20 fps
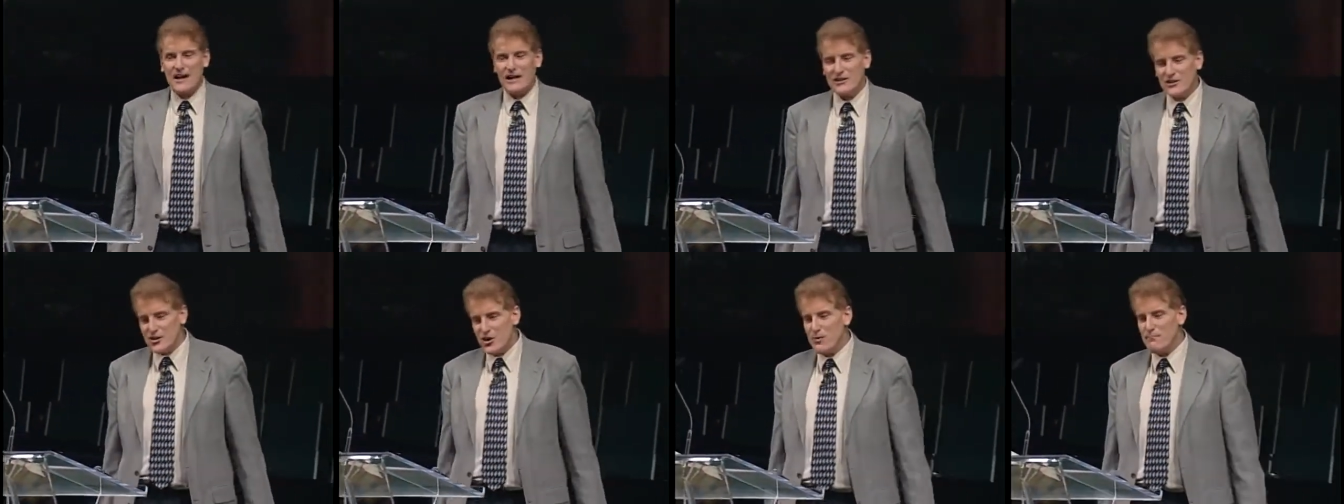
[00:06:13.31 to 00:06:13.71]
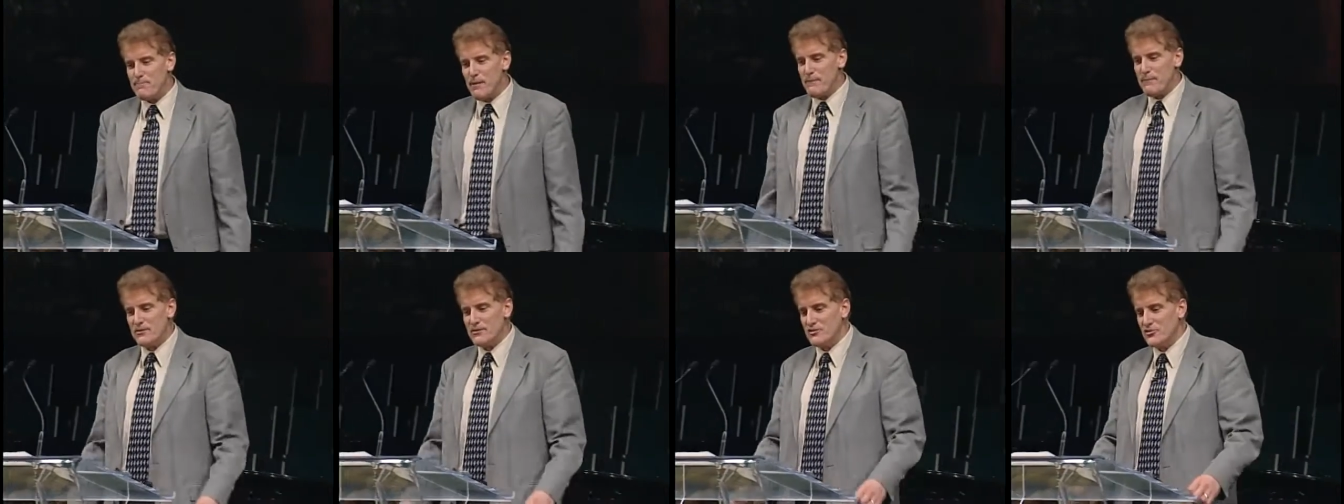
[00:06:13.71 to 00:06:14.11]
And no
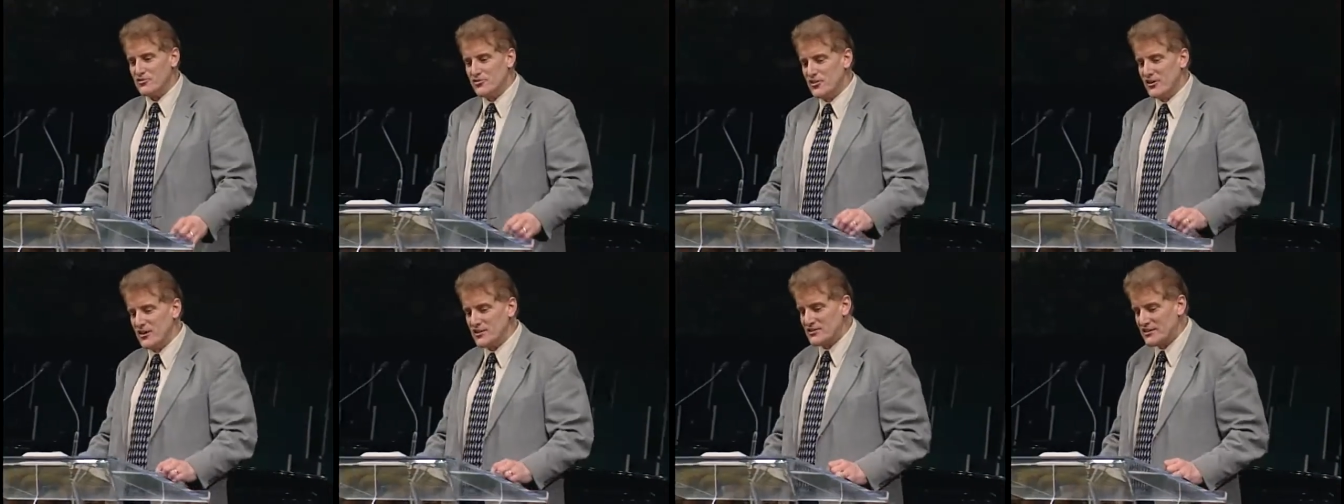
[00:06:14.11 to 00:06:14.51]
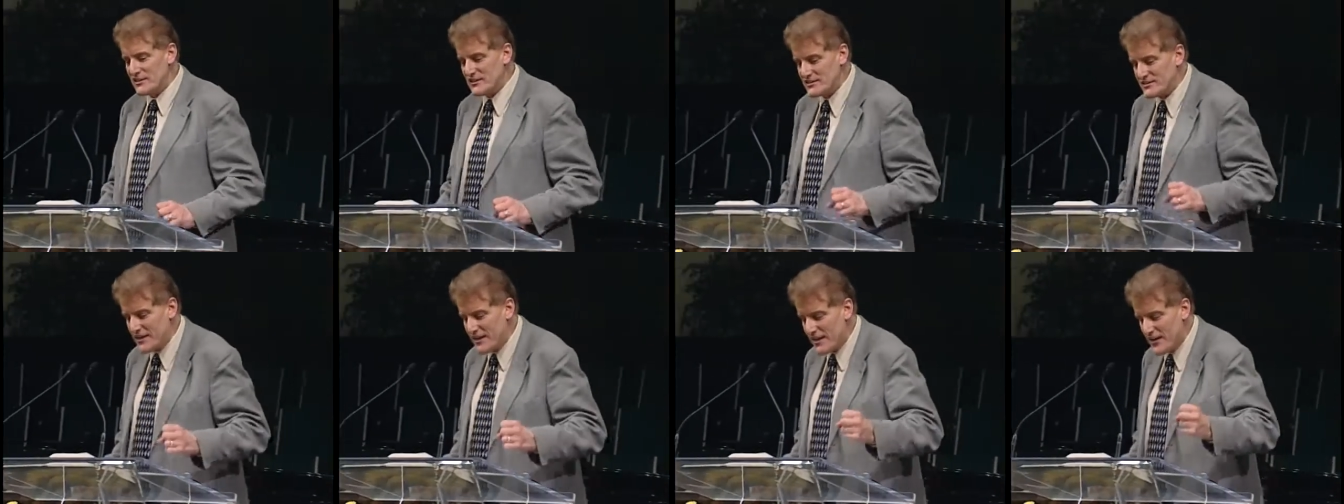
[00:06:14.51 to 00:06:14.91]
biblical church
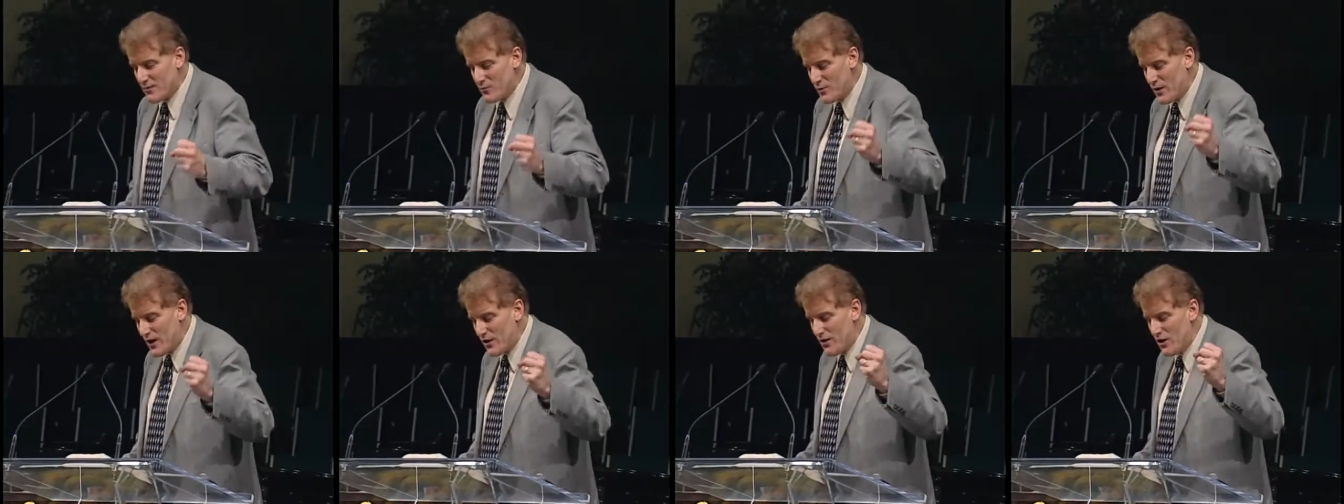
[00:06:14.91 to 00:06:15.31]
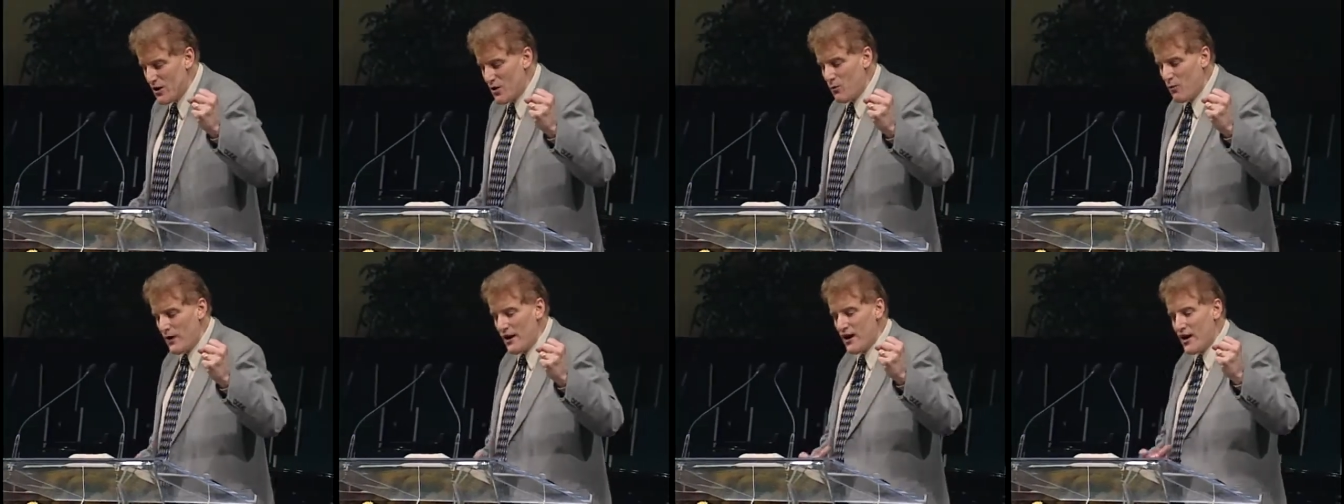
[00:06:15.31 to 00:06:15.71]
can say,
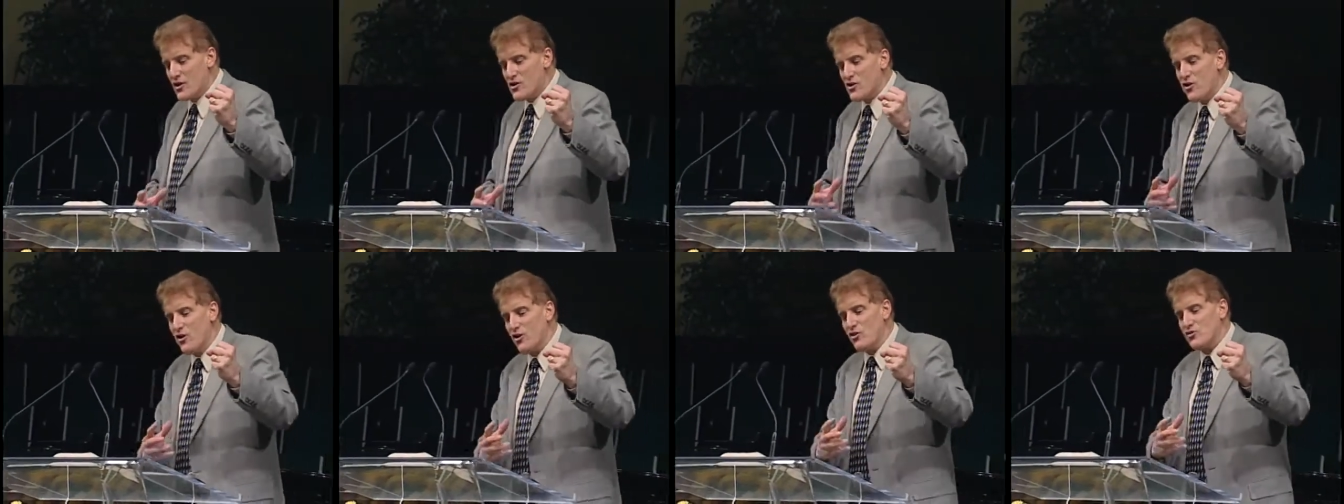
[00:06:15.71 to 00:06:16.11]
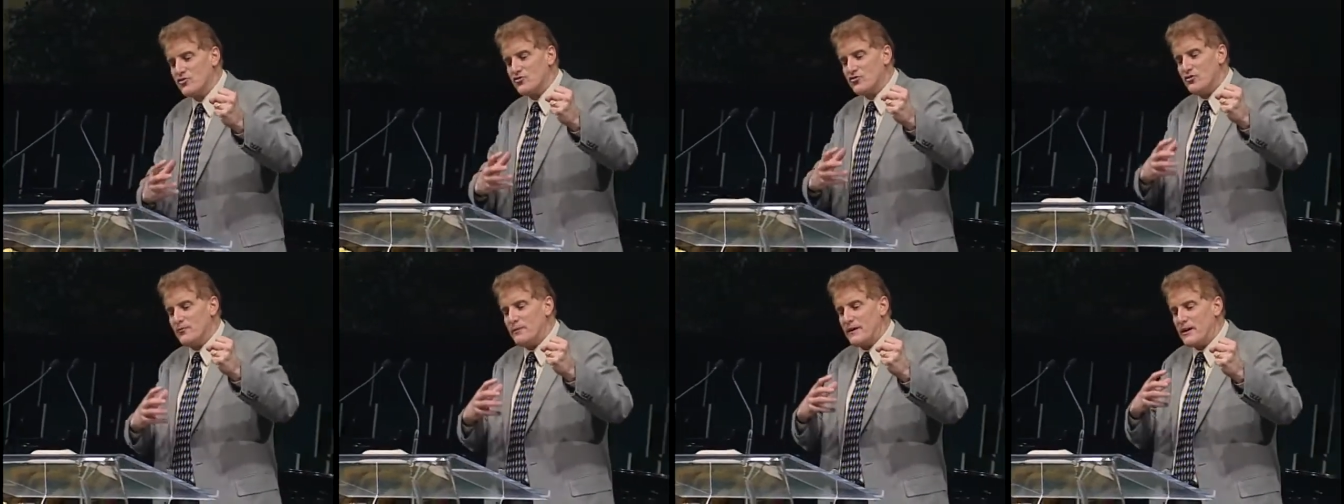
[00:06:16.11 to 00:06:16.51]
well, we are
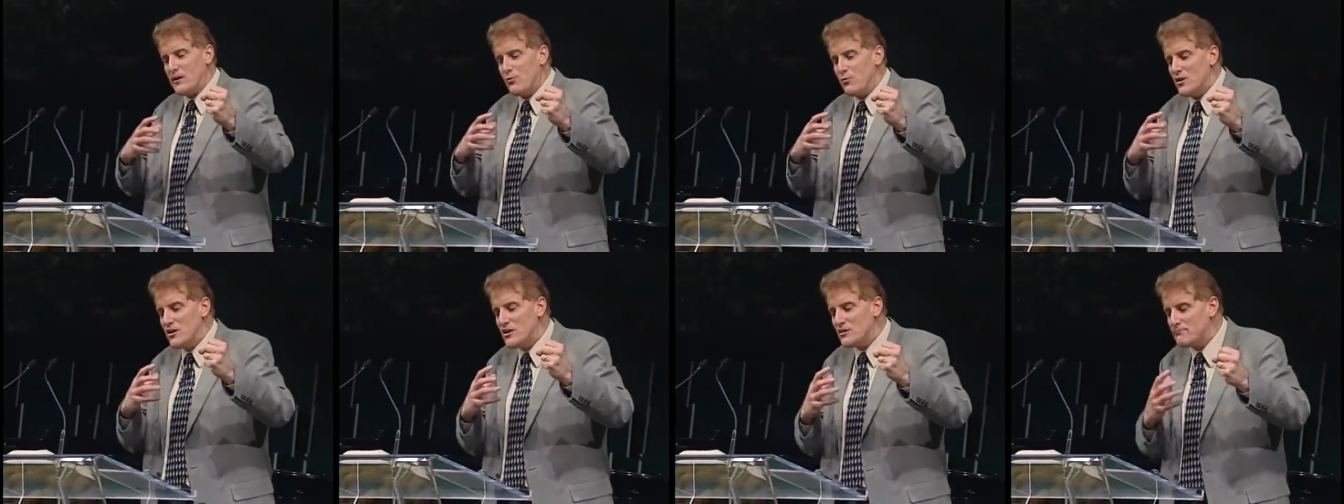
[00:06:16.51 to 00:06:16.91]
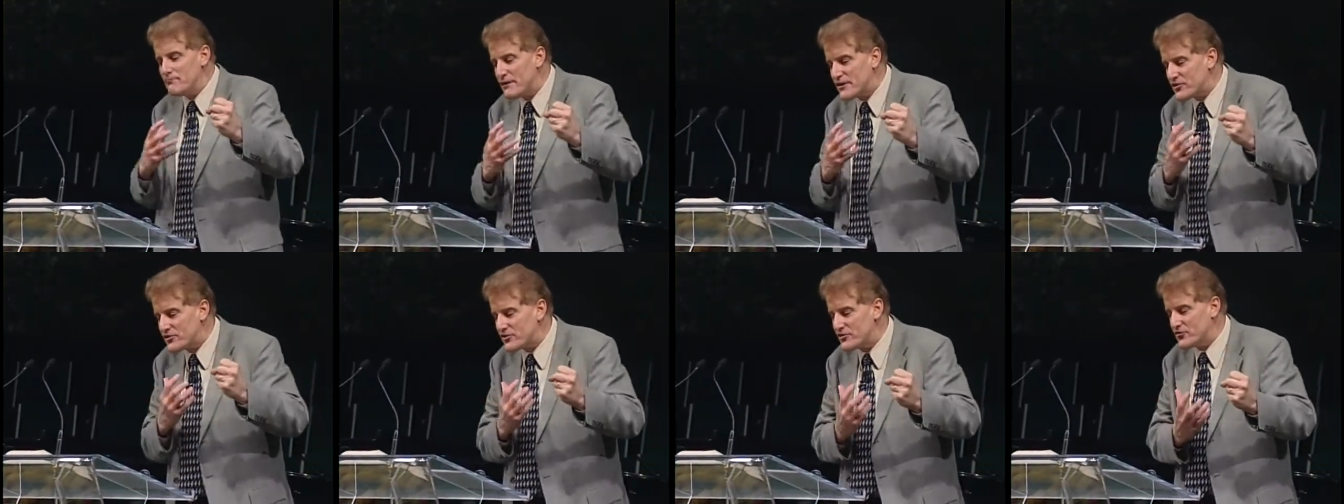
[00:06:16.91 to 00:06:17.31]
called to be a world
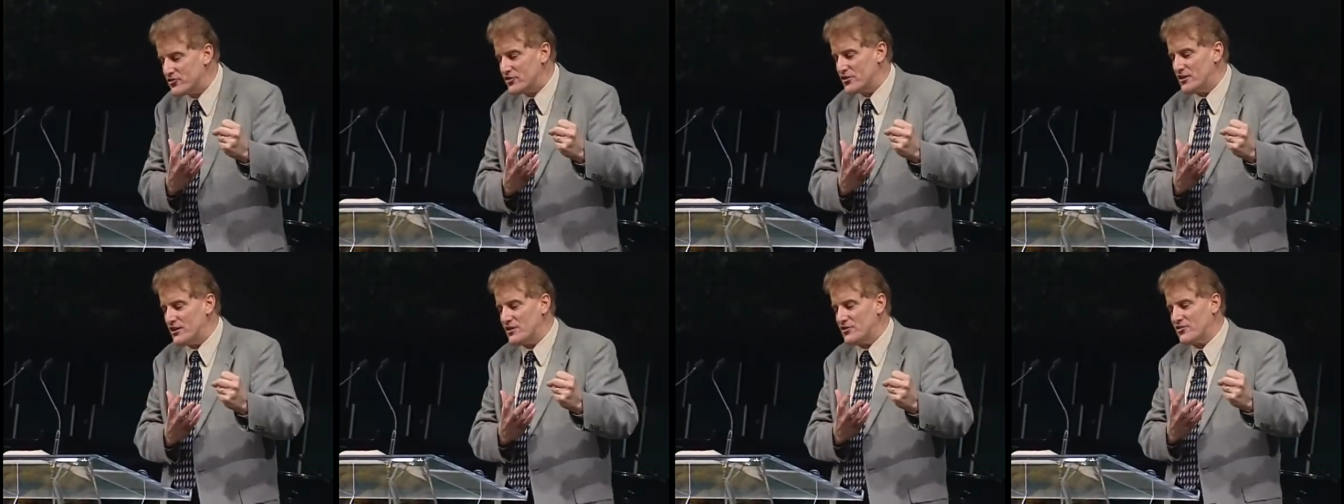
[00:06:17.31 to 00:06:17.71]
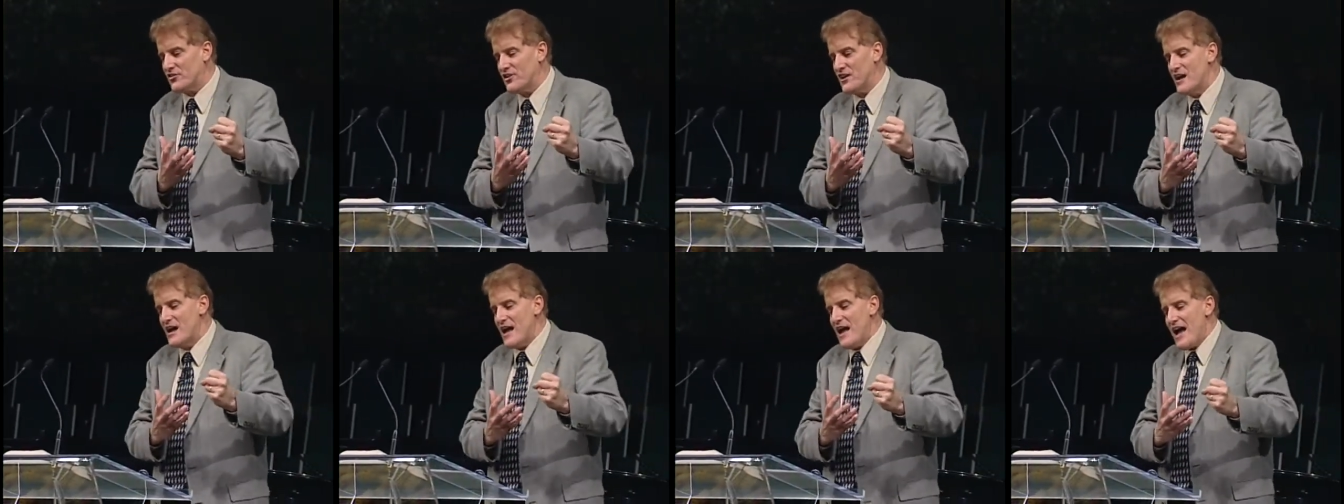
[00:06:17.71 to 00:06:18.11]
mission
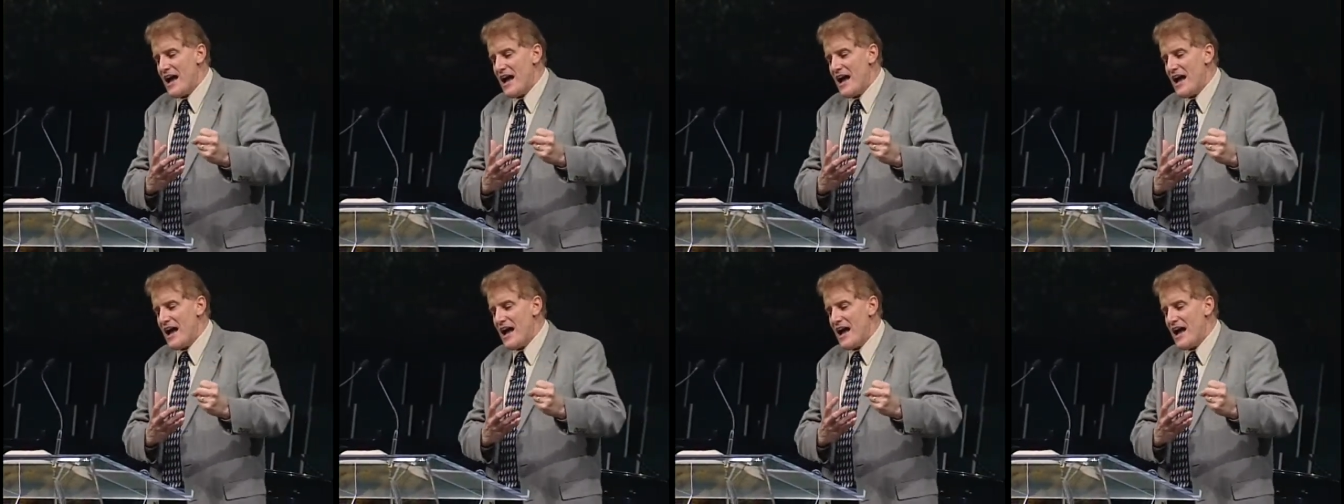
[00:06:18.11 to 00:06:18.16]
church